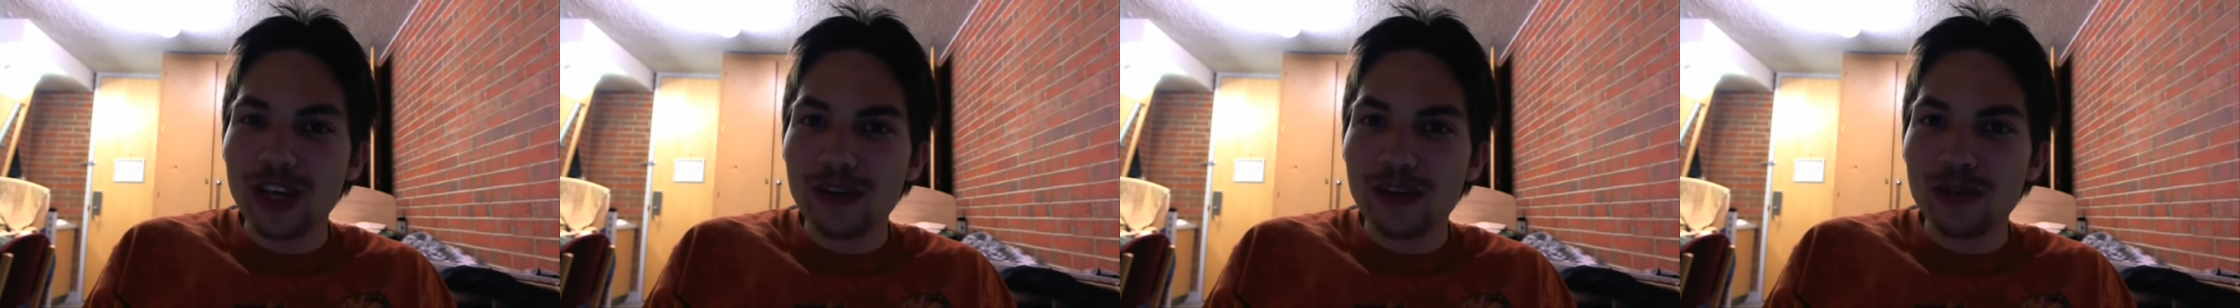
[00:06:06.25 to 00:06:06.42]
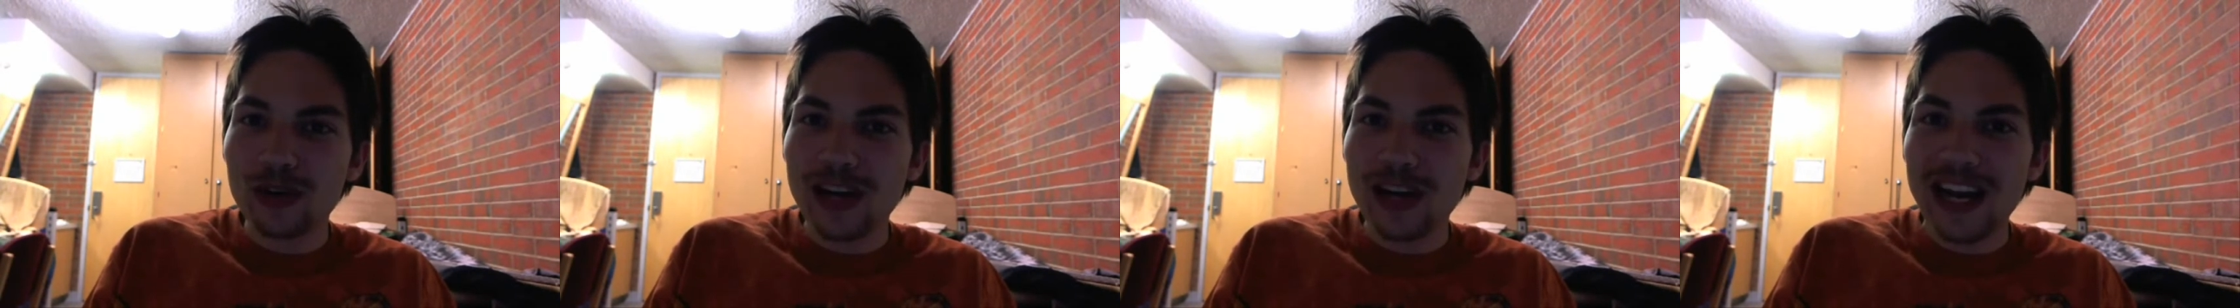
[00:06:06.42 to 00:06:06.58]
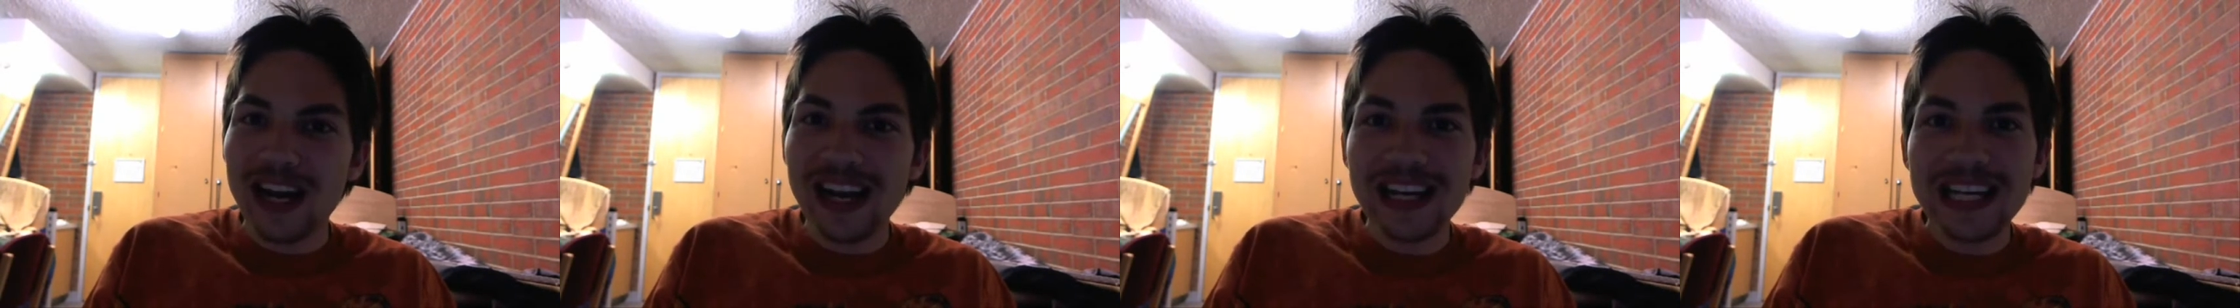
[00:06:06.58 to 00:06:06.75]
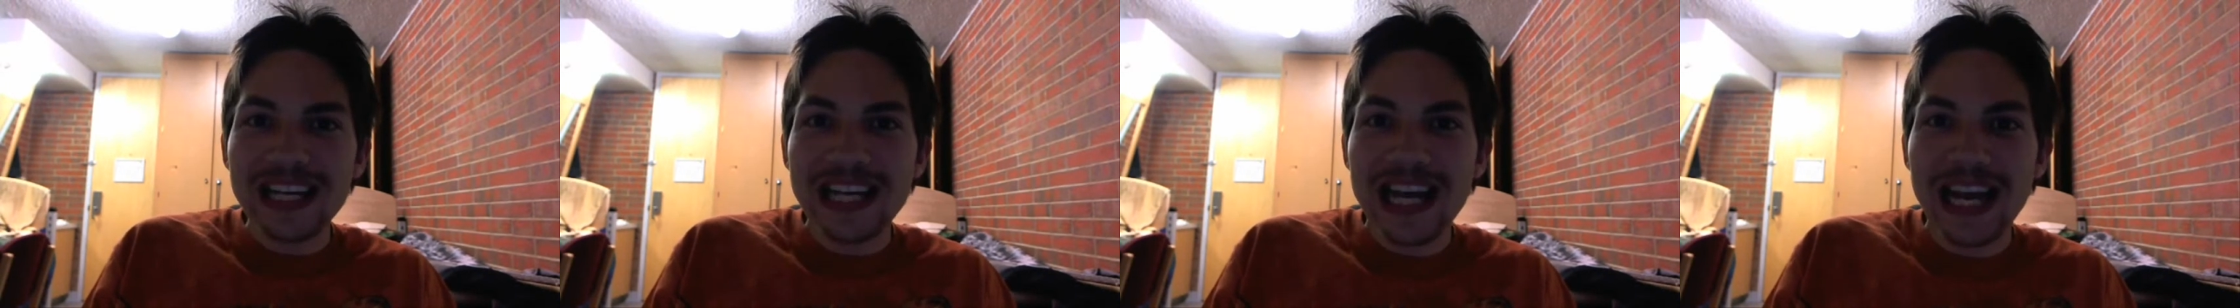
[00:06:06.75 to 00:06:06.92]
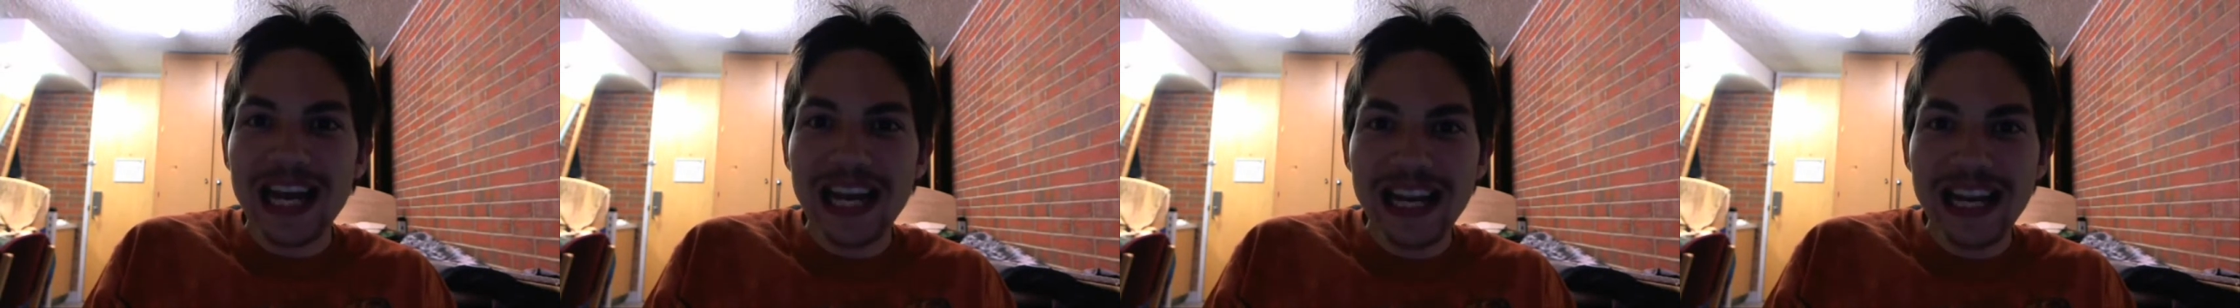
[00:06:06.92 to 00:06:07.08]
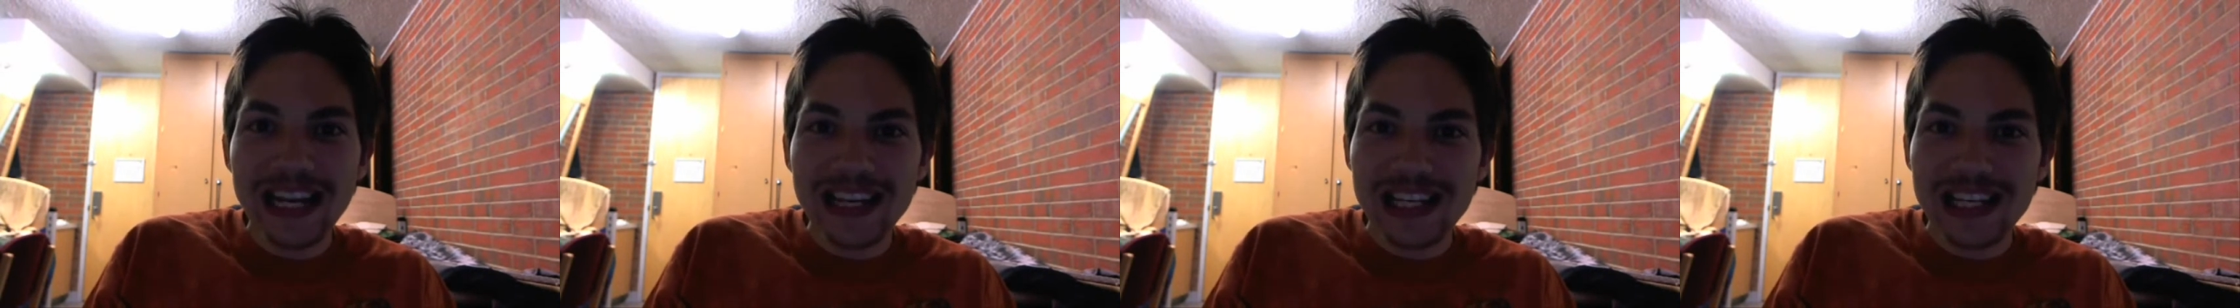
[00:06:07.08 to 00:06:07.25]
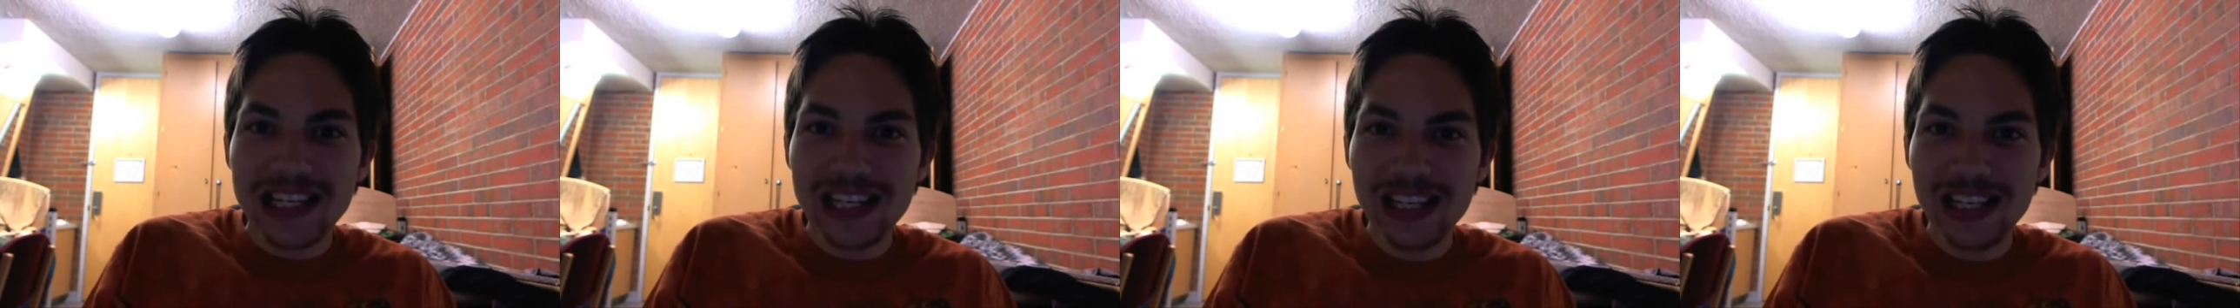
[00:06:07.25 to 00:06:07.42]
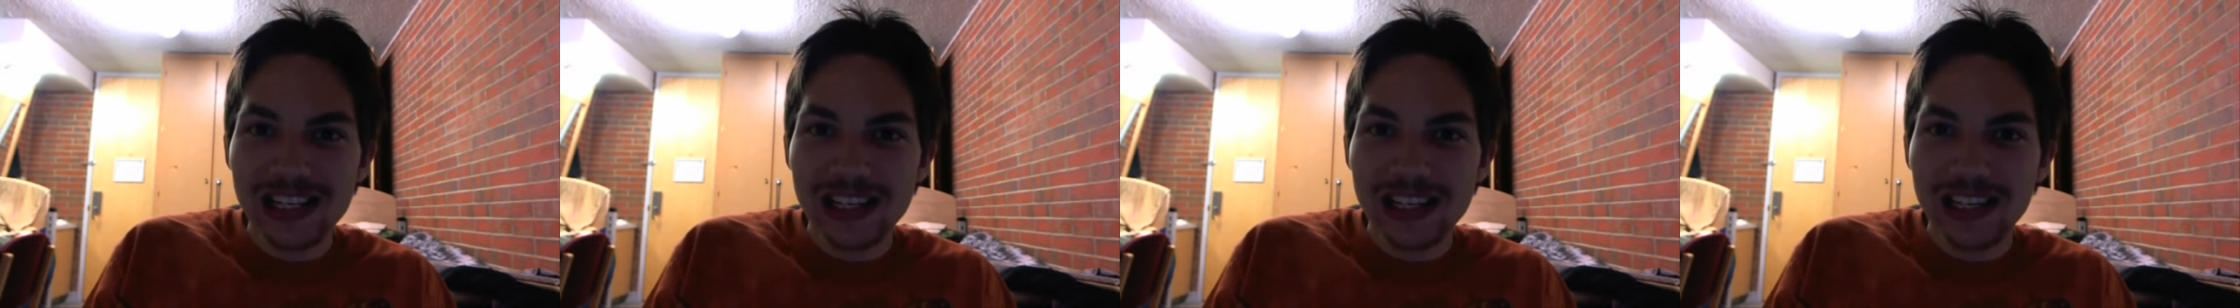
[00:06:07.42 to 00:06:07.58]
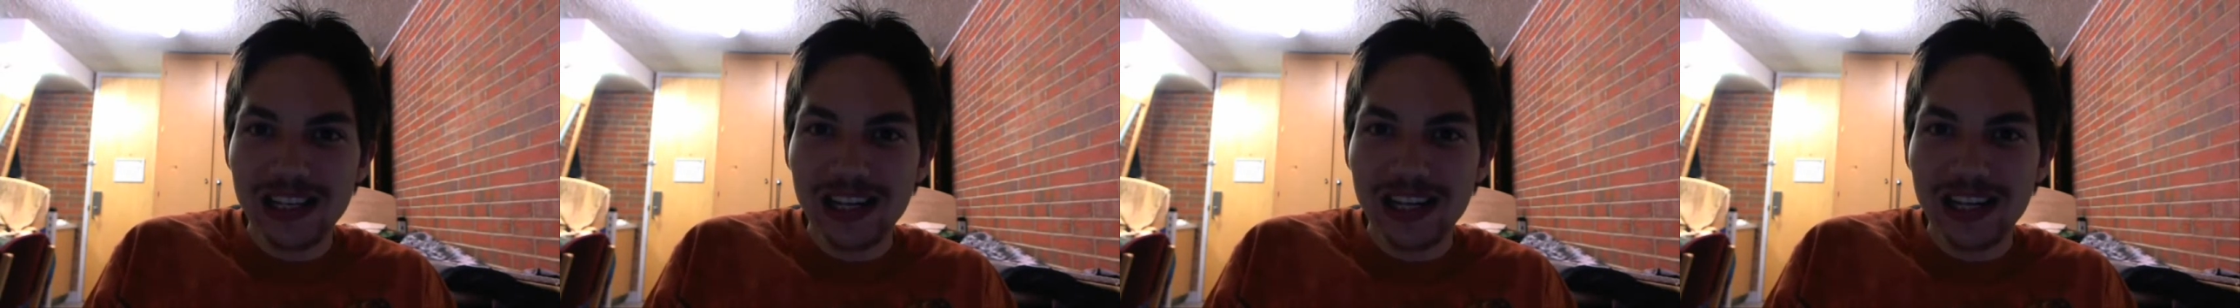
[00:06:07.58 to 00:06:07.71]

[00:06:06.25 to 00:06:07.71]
ever any hint,